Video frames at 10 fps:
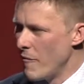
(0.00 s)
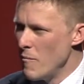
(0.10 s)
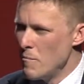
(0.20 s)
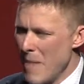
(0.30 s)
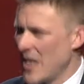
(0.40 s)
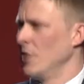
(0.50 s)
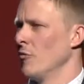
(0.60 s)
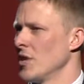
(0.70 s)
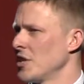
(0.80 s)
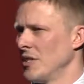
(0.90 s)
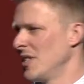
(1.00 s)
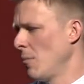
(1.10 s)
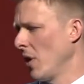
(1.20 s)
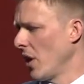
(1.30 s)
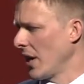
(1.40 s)
massive risks in
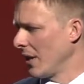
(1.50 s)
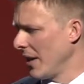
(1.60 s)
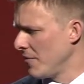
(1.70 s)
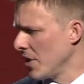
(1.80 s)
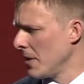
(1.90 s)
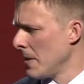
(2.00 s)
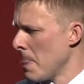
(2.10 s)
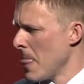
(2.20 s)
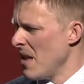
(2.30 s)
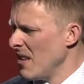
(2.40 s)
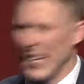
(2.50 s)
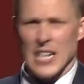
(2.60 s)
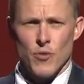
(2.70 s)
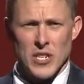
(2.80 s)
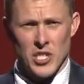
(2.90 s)
somewhere like at Clevedon,
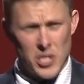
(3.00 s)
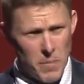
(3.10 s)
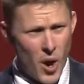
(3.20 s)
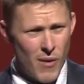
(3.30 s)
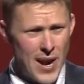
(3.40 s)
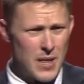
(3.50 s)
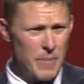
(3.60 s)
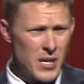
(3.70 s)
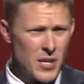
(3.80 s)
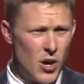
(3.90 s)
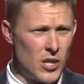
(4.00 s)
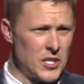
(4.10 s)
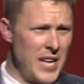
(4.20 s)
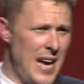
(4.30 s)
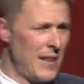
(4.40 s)
less risks in Pirata. The big cost
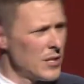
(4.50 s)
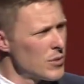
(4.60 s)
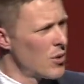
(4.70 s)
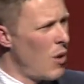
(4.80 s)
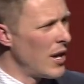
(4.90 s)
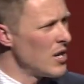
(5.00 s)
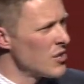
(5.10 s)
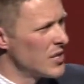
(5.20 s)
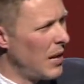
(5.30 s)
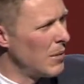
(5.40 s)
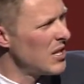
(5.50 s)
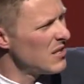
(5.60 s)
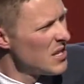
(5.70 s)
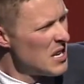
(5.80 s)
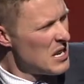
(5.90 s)
there, and this was quite interesting. I mean,
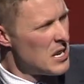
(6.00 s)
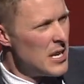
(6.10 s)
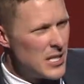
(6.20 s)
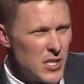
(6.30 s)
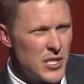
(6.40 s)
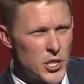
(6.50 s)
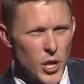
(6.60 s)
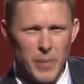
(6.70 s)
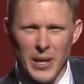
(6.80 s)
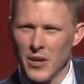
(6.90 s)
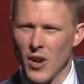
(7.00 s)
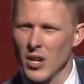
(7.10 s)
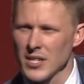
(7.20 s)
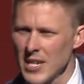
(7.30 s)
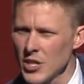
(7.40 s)
it's $2 billion.
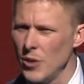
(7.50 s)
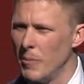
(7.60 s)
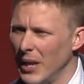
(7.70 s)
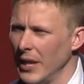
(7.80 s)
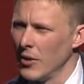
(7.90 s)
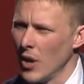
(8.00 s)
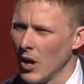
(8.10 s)
That $2 billion